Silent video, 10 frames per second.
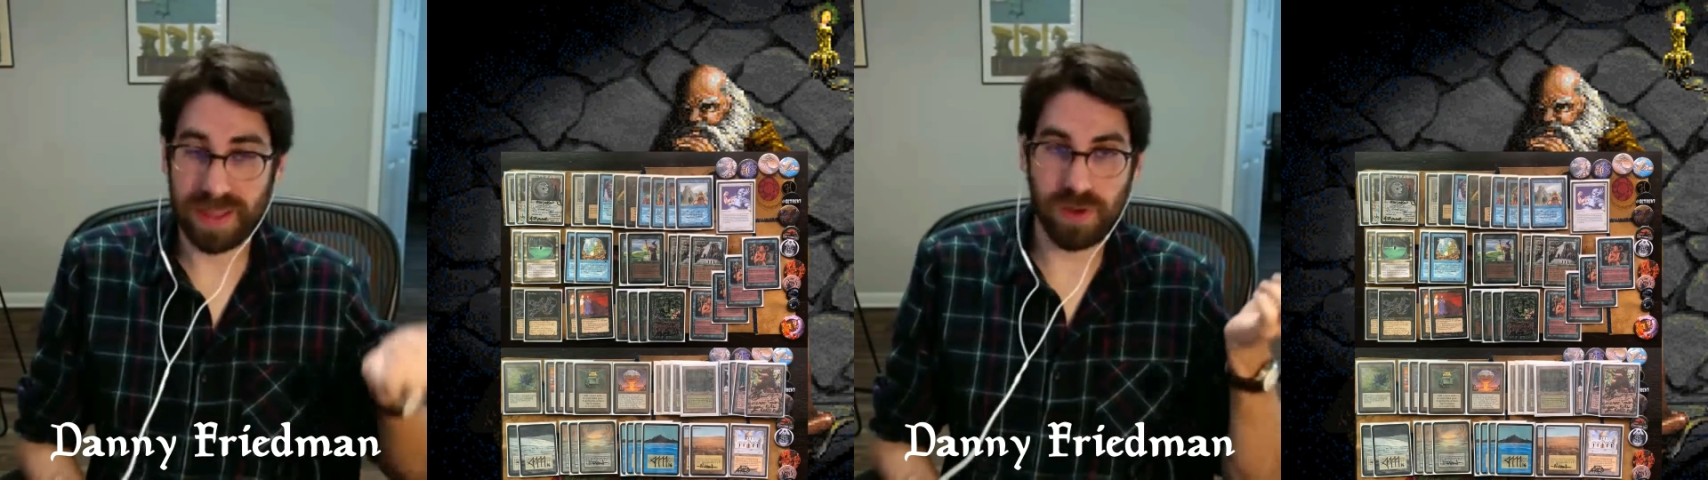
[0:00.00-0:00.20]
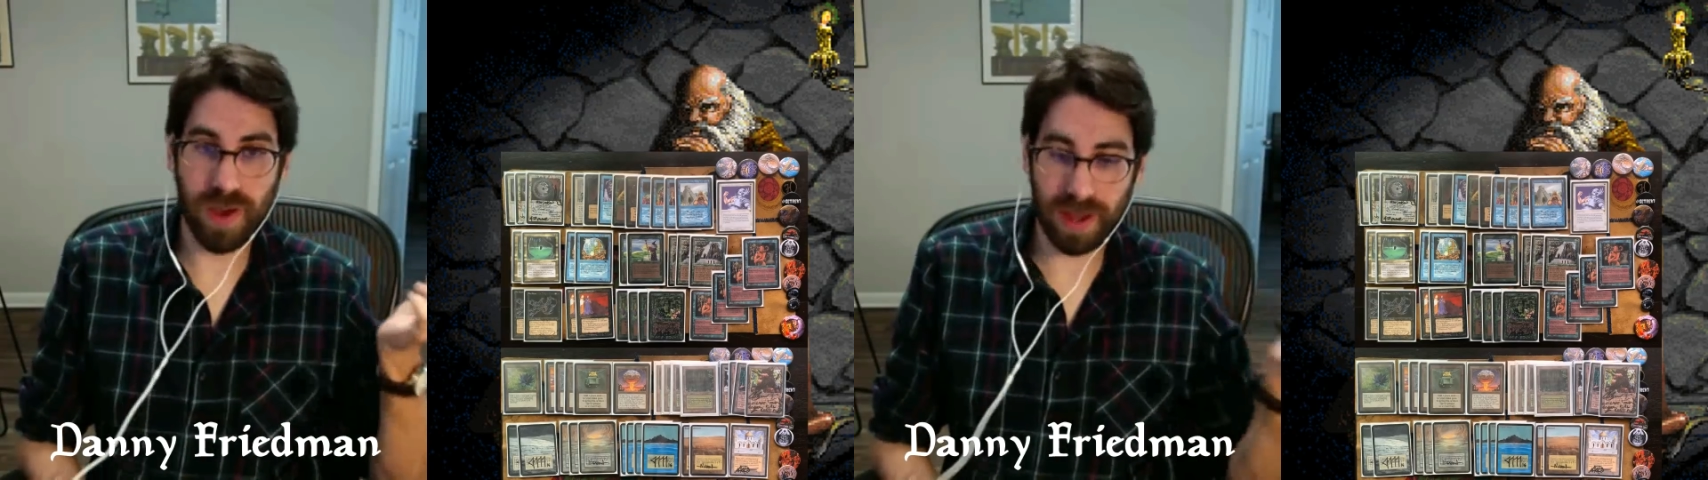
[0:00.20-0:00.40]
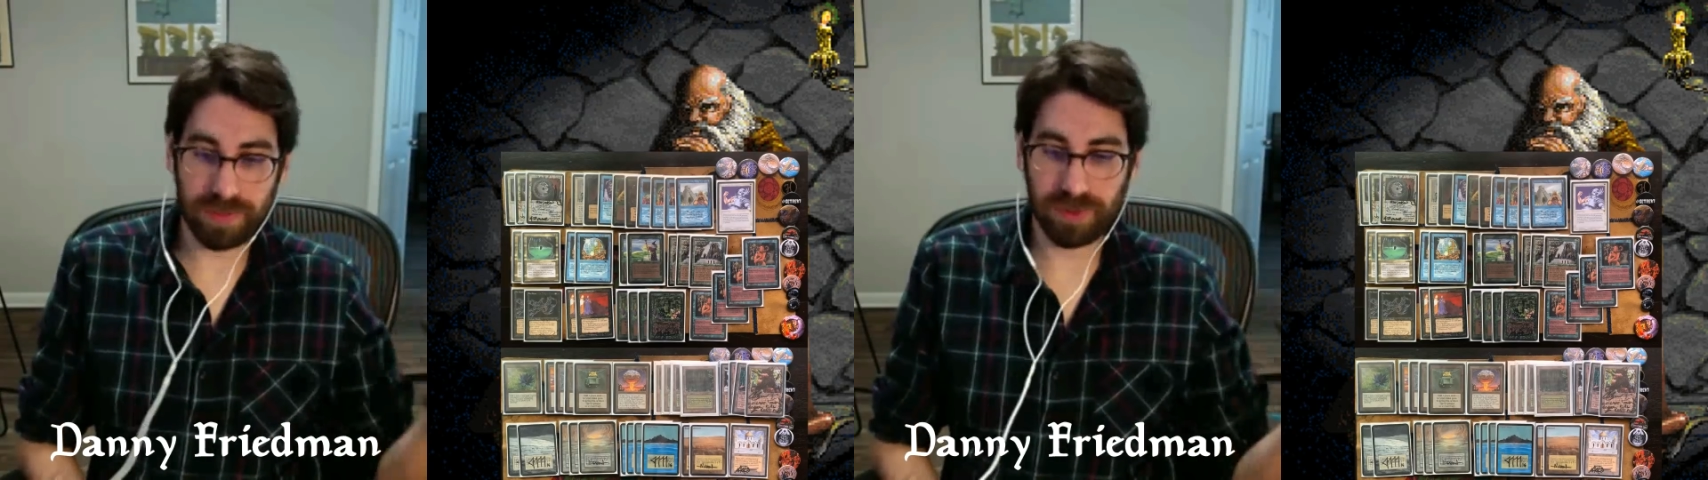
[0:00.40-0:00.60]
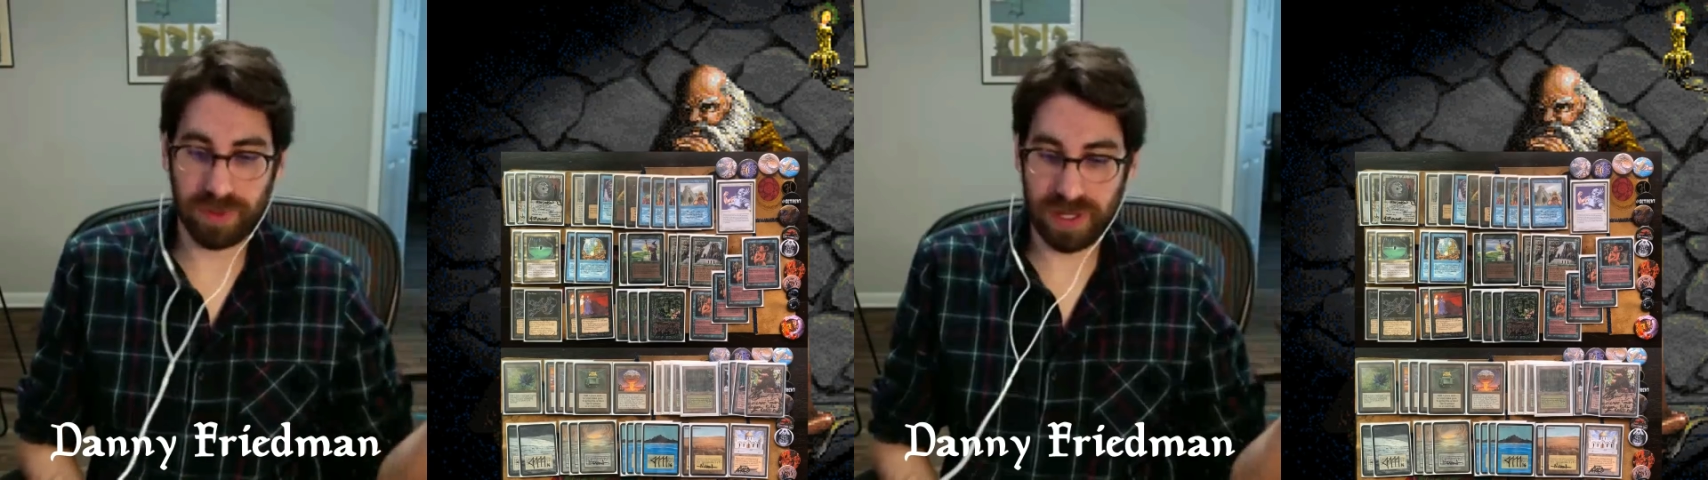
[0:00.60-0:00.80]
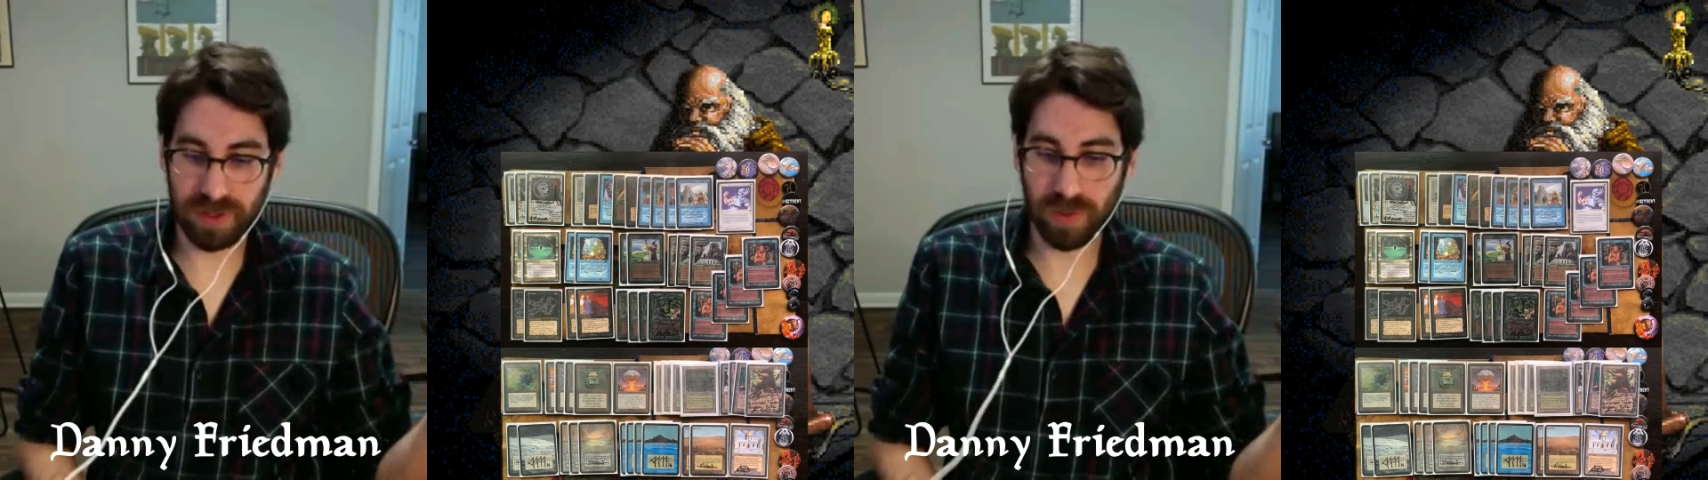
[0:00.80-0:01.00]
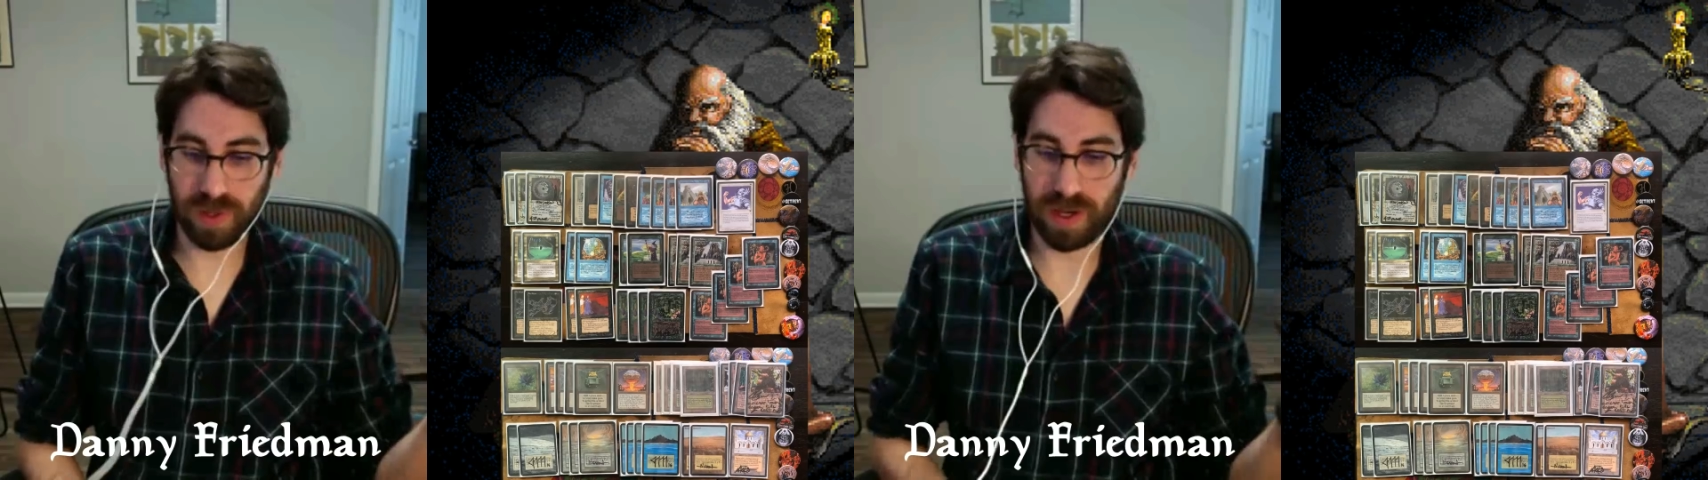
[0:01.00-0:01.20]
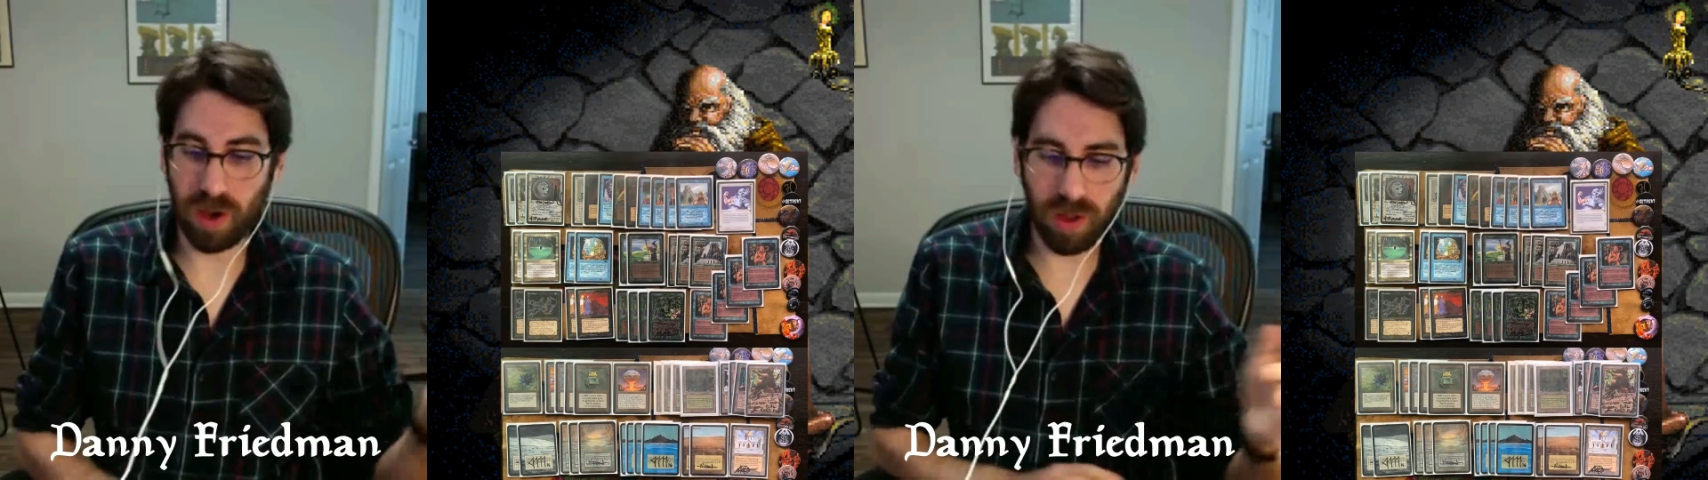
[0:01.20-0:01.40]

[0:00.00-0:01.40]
that you absolutely need to win.